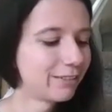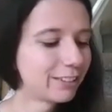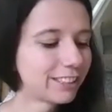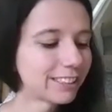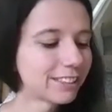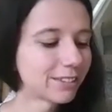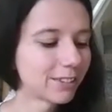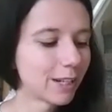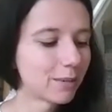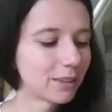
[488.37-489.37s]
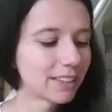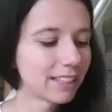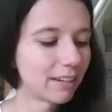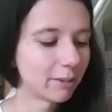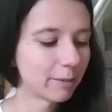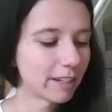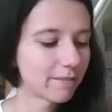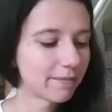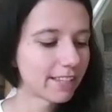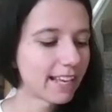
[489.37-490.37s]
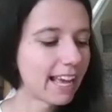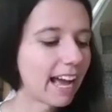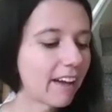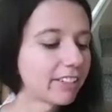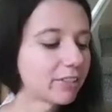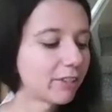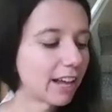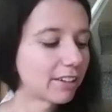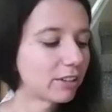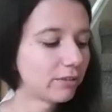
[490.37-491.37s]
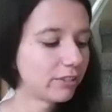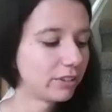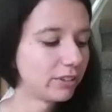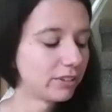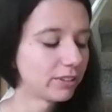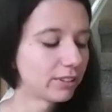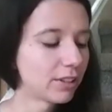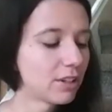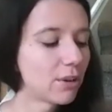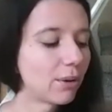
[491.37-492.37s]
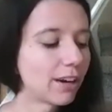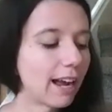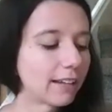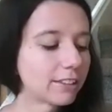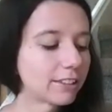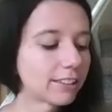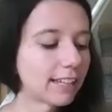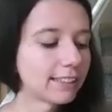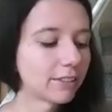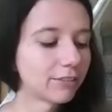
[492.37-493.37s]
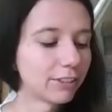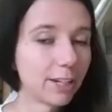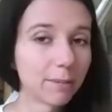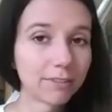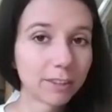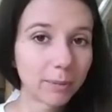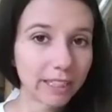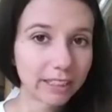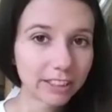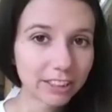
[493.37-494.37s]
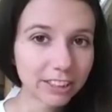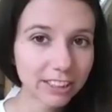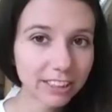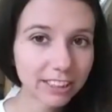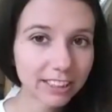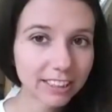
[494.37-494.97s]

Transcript: for disagreeing with the government, having radical views, or exercising freedom of speech.